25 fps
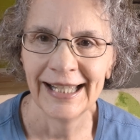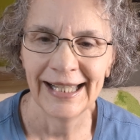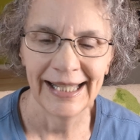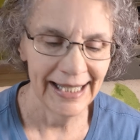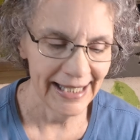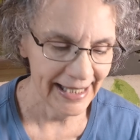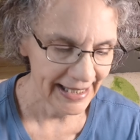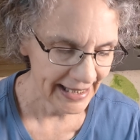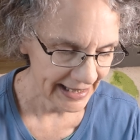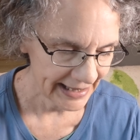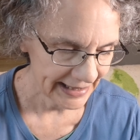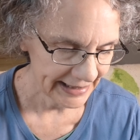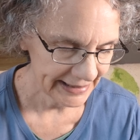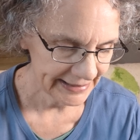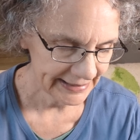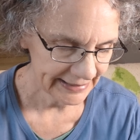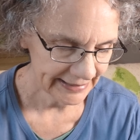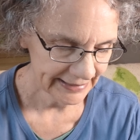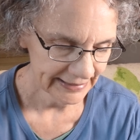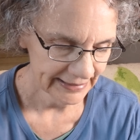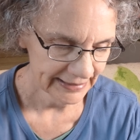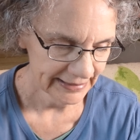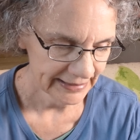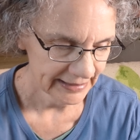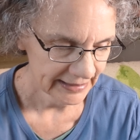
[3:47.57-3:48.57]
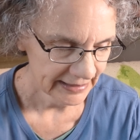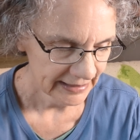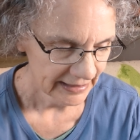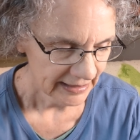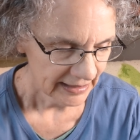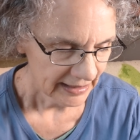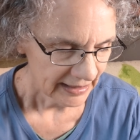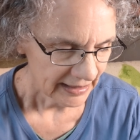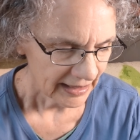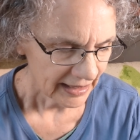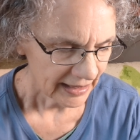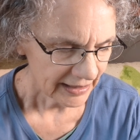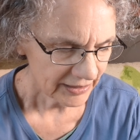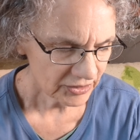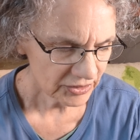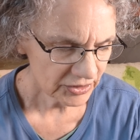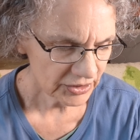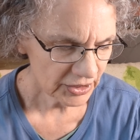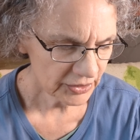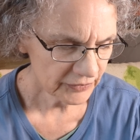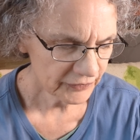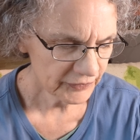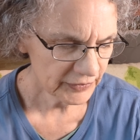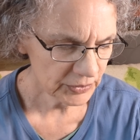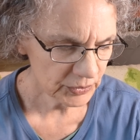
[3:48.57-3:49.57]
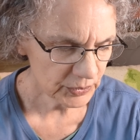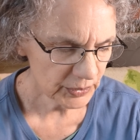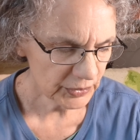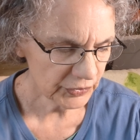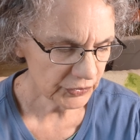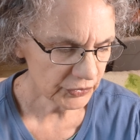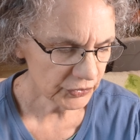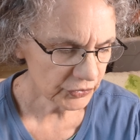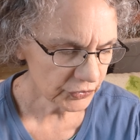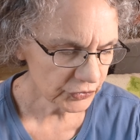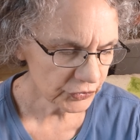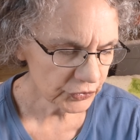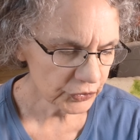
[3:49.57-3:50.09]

And I don't know if it was